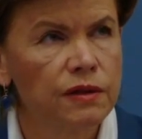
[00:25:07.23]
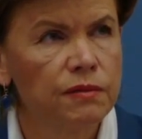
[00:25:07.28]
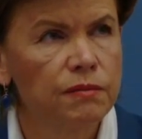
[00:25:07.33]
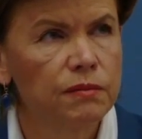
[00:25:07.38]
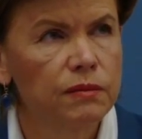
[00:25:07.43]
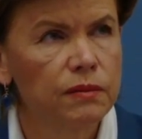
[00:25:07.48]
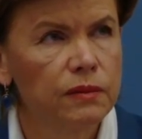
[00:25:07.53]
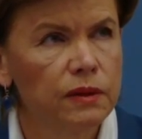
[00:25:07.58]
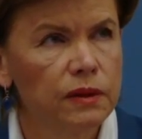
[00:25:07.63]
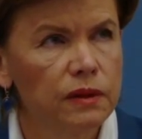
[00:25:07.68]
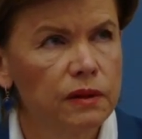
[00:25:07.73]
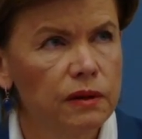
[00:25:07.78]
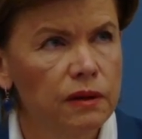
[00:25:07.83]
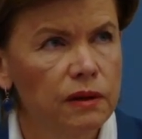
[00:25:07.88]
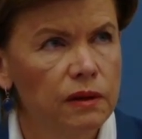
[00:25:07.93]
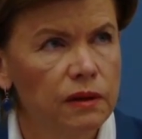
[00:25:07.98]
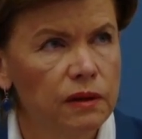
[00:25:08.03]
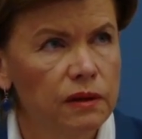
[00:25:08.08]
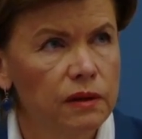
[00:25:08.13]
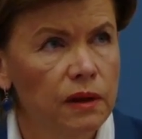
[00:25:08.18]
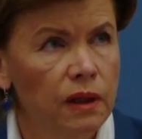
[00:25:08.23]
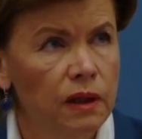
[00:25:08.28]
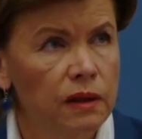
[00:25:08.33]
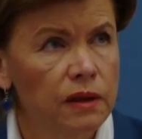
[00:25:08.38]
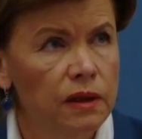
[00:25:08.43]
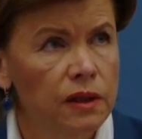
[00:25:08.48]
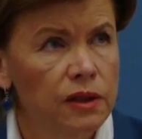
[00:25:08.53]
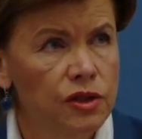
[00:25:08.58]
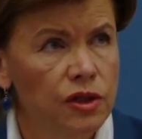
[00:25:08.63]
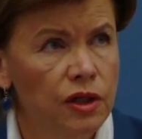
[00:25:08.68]
For example,
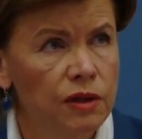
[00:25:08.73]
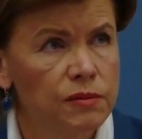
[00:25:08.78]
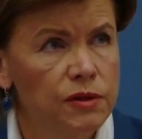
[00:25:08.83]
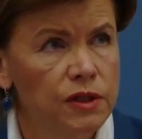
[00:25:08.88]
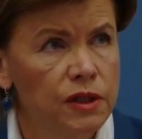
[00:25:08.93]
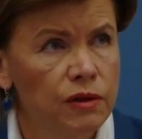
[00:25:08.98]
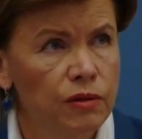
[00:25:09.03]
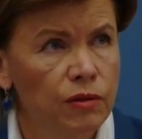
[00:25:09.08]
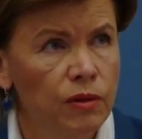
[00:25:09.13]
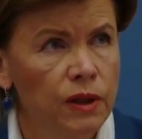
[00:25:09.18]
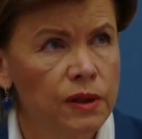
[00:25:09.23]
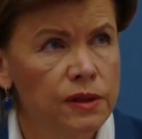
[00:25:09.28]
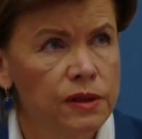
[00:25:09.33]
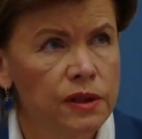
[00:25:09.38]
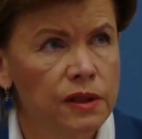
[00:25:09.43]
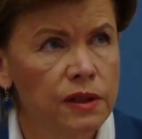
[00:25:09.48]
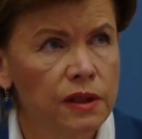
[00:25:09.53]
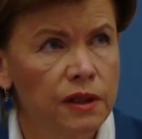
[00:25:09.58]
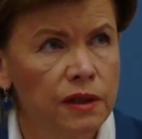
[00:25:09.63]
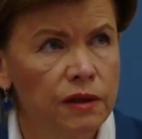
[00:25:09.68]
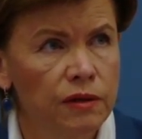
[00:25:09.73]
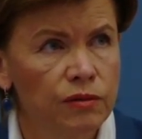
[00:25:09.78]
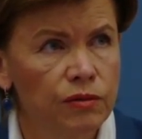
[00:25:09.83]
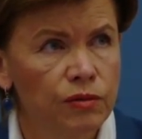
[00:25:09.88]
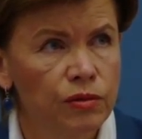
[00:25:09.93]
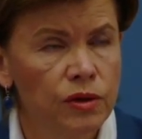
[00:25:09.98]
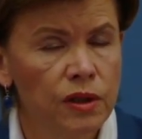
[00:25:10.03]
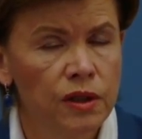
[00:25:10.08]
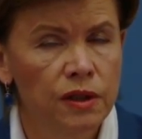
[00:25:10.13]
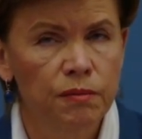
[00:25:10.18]
some island
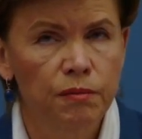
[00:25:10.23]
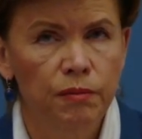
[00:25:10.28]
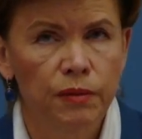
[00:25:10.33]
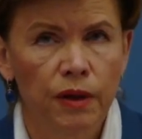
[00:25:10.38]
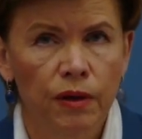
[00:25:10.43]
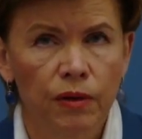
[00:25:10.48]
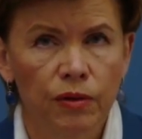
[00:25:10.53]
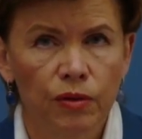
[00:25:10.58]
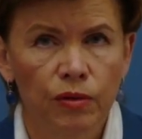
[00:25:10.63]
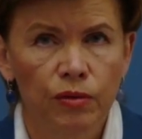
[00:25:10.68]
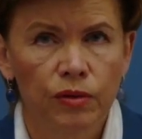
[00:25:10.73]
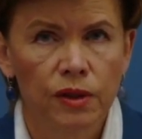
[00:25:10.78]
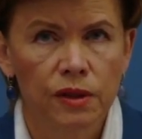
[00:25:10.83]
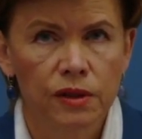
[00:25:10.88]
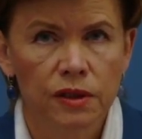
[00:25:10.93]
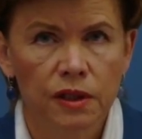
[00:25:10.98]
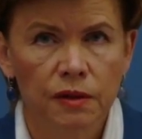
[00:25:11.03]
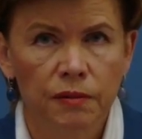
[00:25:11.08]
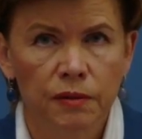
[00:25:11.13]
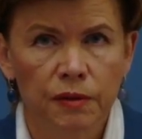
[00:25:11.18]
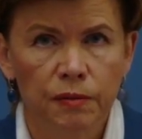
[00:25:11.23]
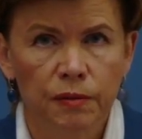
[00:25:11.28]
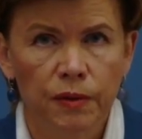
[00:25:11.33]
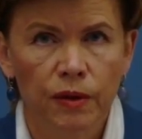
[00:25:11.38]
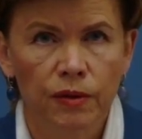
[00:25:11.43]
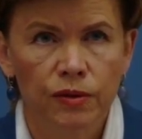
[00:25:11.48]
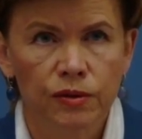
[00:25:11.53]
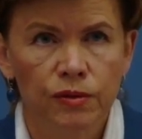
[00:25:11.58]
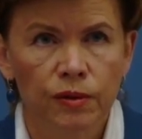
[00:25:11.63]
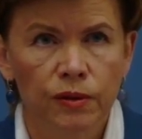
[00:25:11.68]
nations with
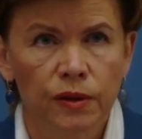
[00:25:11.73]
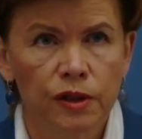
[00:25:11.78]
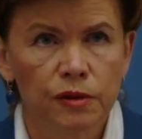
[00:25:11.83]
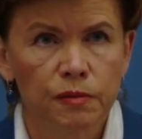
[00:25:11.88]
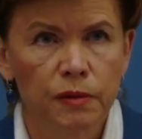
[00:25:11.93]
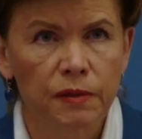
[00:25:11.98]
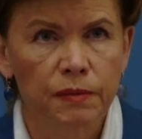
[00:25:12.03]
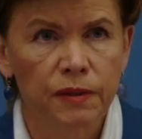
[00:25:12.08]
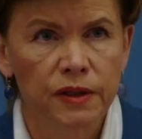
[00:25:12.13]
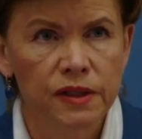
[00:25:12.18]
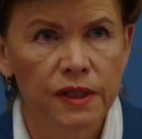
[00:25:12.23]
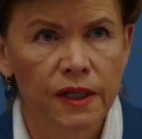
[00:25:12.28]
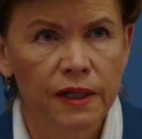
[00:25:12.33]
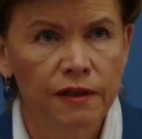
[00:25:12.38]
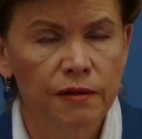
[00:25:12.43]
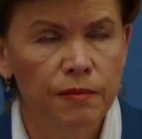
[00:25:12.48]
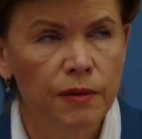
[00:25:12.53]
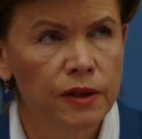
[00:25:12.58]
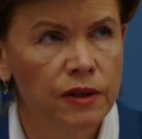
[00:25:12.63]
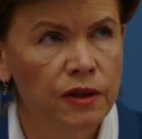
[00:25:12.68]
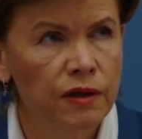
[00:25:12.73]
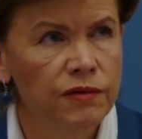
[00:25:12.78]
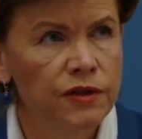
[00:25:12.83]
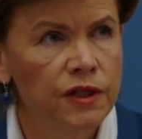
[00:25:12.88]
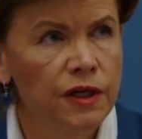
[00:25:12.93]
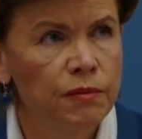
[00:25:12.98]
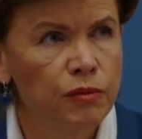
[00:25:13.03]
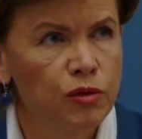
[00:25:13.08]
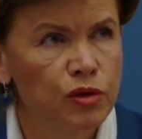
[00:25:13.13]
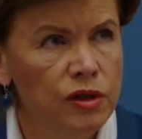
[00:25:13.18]
the water levels
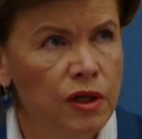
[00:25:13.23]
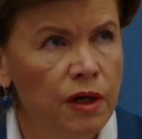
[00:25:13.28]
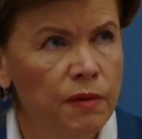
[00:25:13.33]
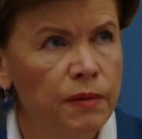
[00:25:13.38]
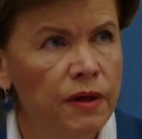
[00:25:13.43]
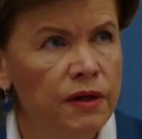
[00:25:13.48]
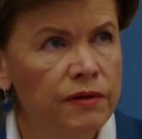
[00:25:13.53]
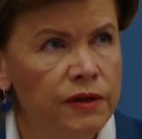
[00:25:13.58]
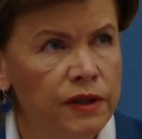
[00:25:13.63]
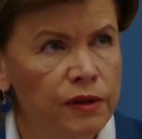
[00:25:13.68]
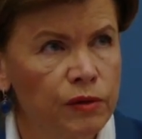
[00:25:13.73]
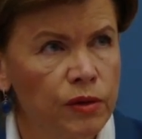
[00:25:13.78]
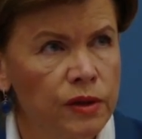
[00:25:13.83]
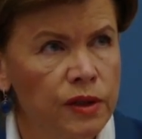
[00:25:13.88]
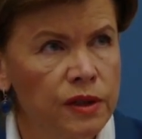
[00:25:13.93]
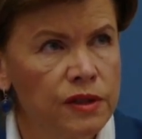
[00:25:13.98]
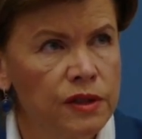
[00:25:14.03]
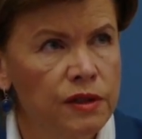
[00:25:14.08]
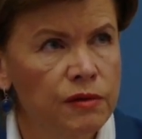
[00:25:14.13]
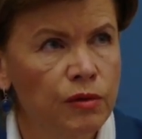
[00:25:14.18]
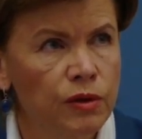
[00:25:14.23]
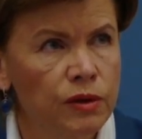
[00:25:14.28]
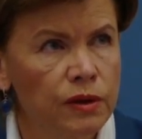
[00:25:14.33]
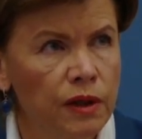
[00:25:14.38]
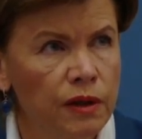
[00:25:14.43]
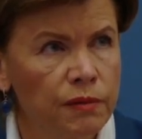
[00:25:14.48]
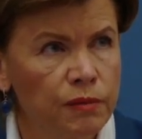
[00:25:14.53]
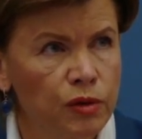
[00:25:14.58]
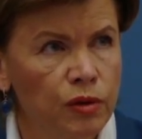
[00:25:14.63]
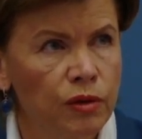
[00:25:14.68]
rising just by a
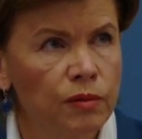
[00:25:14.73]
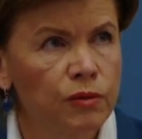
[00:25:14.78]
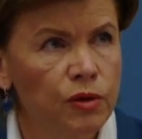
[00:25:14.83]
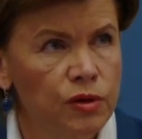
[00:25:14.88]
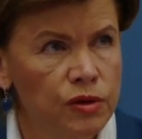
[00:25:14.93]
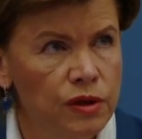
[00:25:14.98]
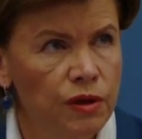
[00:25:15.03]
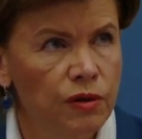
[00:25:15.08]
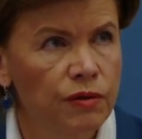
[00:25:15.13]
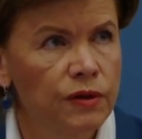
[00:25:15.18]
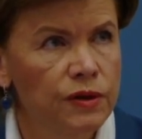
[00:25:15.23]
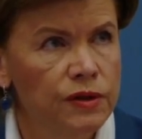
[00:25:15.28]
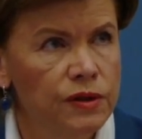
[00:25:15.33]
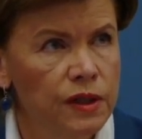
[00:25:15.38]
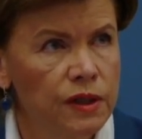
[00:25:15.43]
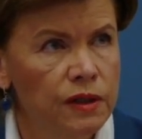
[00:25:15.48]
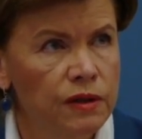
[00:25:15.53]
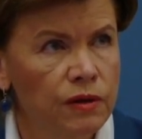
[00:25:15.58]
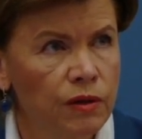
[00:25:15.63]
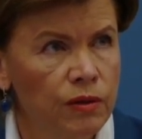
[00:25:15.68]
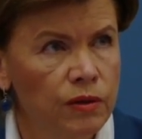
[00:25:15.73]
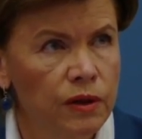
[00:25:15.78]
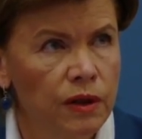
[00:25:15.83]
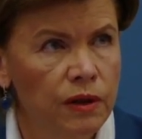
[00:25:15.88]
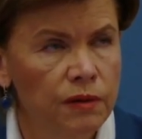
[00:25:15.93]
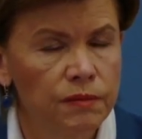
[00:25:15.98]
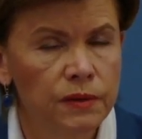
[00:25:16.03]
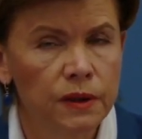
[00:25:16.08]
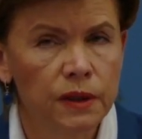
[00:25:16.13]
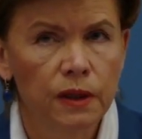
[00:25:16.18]
centimeter, they would have to
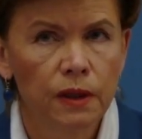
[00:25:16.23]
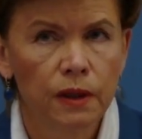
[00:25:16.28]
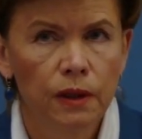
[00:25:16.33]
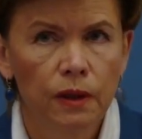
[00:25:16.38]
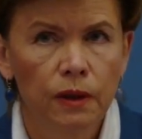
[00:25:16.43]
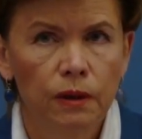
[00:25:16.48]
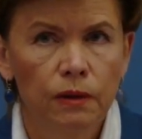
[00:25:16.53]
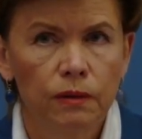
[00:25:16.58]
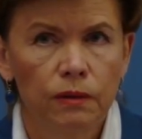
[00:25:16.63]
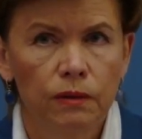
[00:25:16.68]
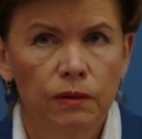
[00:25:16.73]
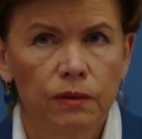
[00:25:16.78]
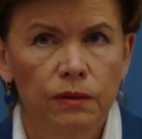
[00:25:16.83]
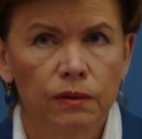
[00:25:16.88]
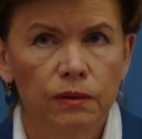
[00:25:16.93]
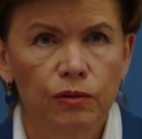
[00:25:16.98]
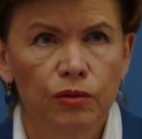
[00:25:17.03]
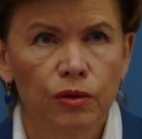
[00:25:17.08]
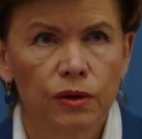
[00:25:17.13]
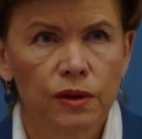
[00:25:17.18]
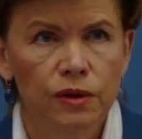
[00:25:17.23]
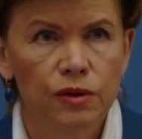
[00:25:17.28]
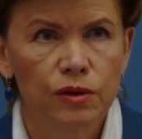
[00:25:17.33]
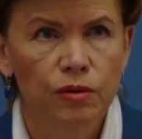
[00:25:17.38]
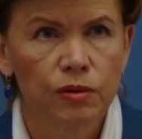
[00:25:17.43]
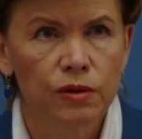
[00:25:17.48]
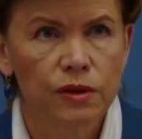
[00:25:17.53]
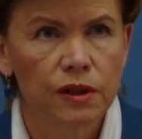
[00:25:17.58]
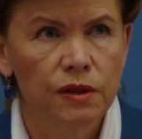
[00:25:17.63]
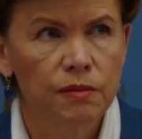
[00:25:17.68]
dislocate their
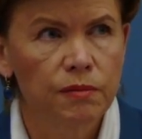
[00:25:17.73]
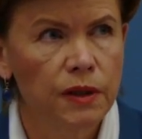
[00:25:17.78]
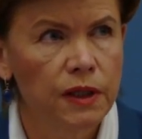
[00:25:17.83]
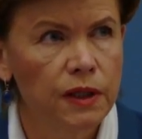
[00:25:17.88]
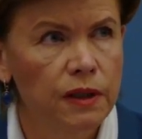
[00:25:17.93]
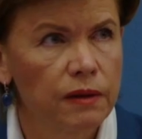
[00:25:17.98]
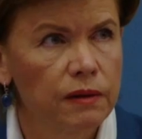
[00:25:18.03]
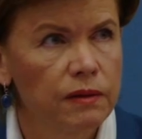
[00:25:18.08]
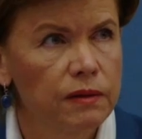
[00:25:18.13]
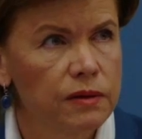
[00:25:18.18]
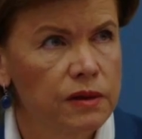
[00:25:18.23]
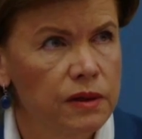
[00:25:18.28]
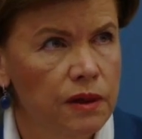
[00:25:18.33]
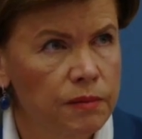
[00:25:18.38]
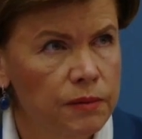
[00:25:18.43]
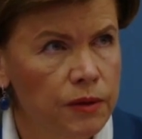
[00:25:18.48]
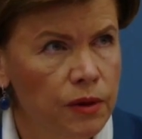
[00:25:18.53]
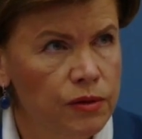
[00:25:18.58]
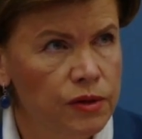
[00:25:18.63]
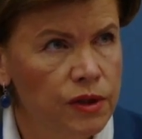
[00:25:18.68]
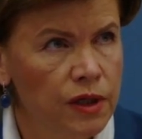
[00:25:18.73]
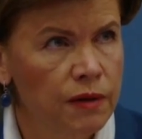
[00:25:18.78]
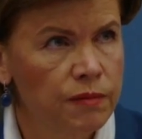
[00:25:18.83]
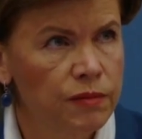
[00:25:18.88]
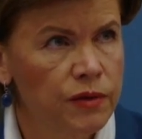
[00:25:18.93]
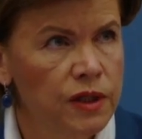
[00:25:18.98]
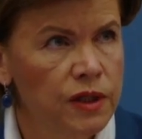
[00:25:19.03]
inhabitants